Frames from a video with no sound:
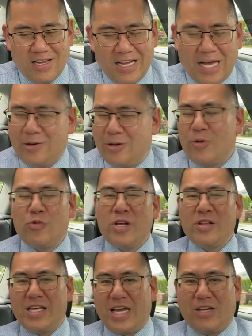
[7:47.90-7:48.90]
And he
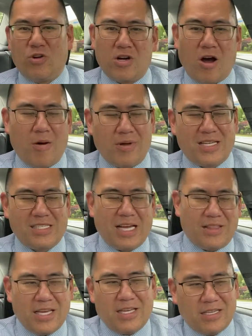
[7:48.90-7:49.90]
really had no comment, because I
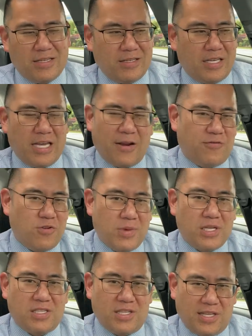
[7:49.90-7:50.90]
think he had a few
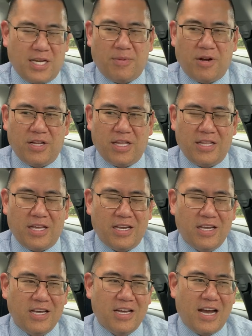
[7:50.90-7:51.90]
minutes to think about it, and then
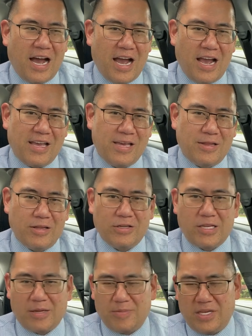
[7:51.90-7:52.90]
he
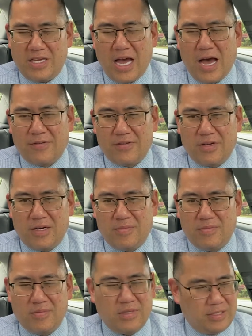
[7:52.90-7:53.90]
looked at me.
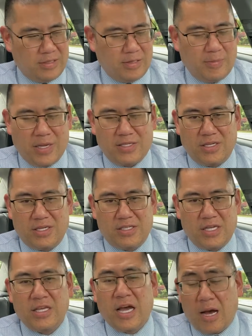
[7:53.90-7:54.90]
He basically
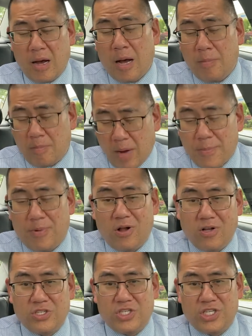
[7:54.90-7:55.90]
said, "Yeah, my
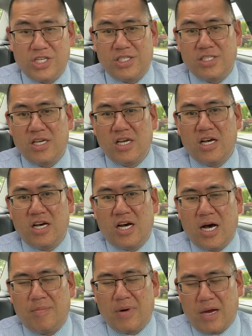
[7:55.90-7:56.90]
apologies.
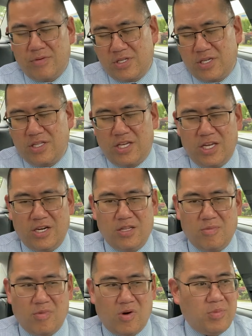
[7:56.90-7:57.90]
I was in the heat of
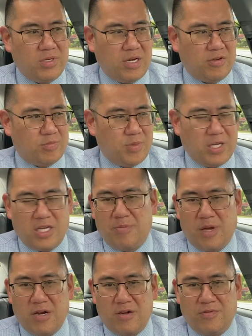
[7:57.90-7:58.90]
the moment. I was being
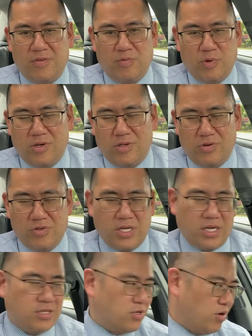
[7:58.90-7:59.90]
competitive, and we were
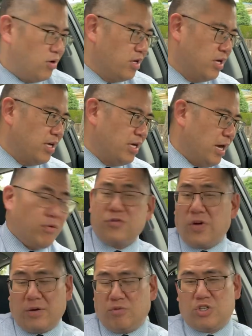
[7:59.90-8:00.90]
losing." So, and it was fine.